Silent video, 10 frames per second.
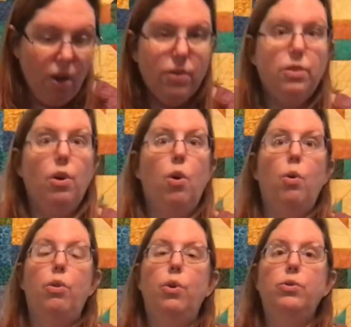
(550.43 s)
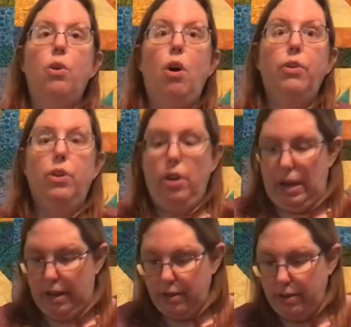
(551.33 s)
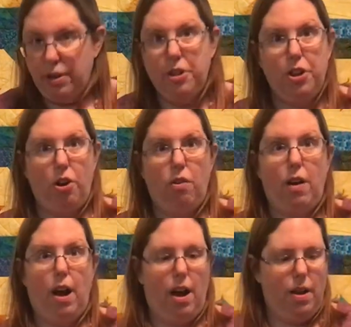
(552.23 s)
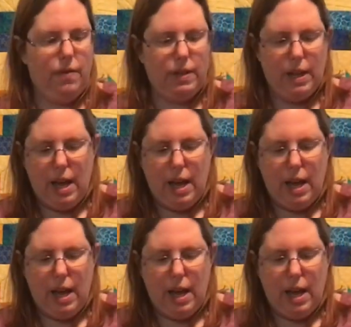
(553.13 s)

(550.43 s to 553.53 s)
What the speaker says: So those are all the goodies that arrived.